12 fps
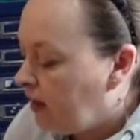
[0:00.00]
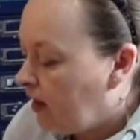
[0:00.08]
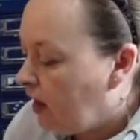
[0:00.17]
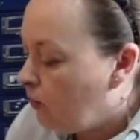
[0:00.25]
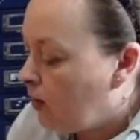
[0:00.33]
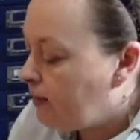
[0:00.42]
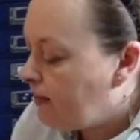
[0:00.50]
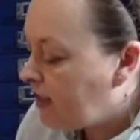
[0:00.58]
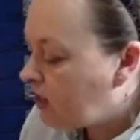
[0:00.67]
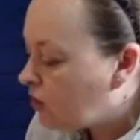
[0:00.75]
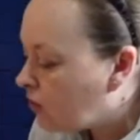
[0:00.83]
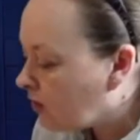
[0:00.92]
I want to
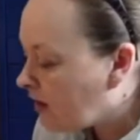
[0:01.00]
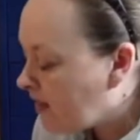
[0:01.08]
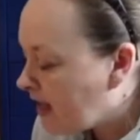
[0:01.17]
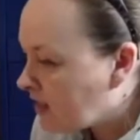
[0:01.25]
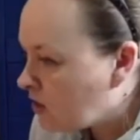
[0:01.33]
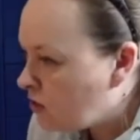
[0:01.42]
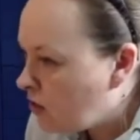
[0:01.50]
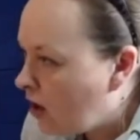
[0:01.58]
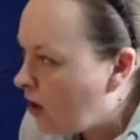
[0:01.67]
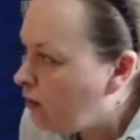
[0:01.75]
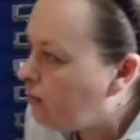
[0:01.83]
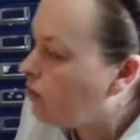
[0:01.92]
make sure that there's
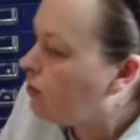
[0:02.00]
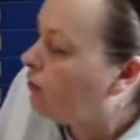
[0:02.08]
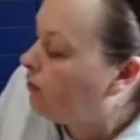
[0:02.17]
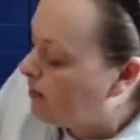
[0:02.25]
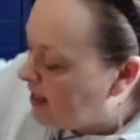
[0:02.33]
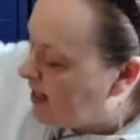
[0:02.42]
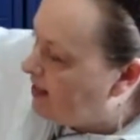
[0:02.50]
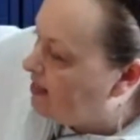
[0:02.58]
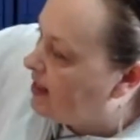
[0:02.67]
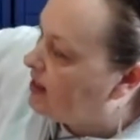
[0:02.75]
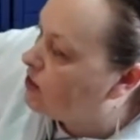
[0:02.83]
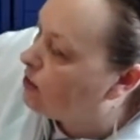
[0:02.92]
no movement in
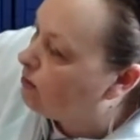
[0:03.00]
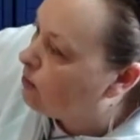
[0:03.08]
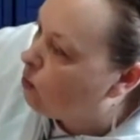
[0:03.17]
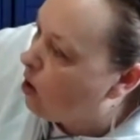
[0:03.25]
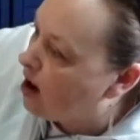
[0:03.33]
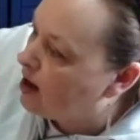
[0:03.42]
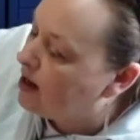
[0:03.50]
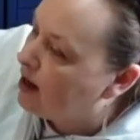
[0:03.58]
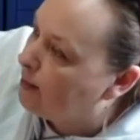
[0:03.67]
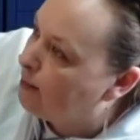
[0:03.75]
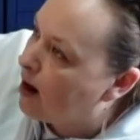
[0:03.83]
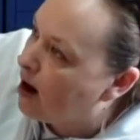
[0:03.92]
this number one,
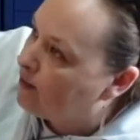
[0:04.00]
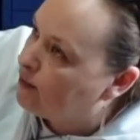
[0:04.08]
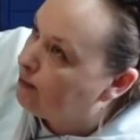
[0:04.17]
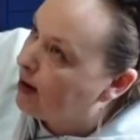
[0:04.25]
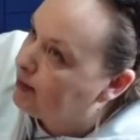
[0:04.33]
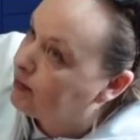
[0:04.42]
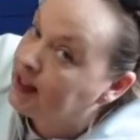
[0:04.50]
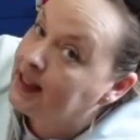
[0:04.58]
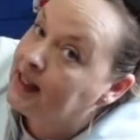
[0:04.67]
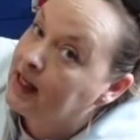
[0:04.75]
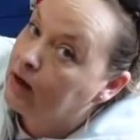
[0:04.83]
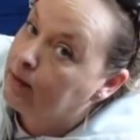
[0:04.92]
apart from maybe
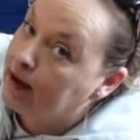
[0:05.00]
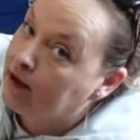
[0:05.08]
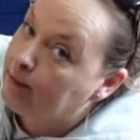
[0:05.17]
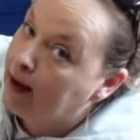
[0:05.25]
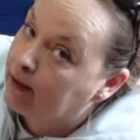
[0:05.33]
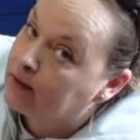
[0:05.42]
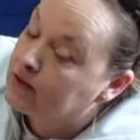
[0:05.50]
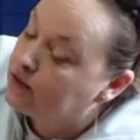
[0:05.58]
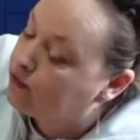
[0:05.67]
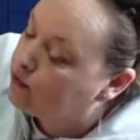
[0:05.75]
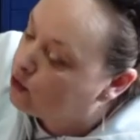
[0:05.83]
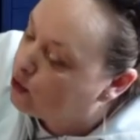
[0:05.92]
a little bit of backwards and
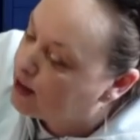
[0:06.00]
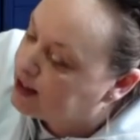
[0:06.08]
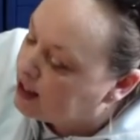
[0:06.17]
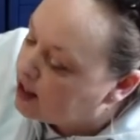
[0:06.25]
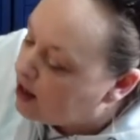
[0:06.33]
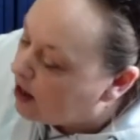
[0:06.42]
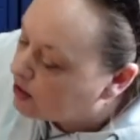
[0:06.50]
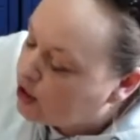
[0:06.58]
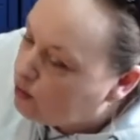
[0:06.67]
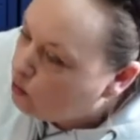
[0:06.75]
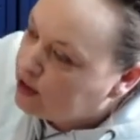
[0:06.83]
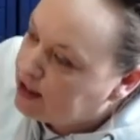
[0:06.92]
forwards. I
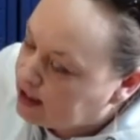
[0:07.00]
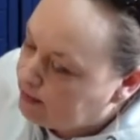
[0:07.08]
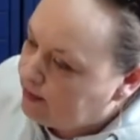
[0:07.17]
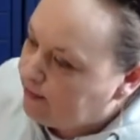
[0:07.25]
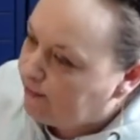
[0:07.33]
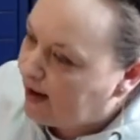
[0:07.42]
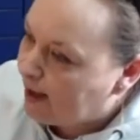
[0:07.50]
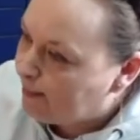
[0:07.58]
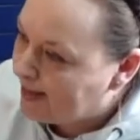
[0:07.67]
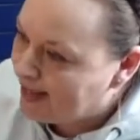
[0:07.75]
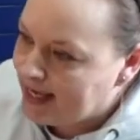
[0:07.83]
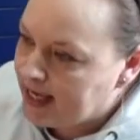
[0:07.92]
don't want it to be
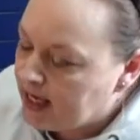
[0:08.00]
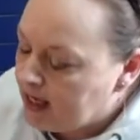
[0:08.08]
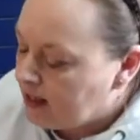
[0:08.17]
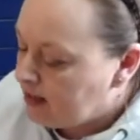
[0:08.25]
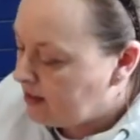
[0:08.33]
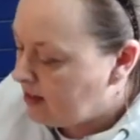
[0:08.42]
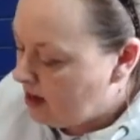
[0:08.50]
flappy. So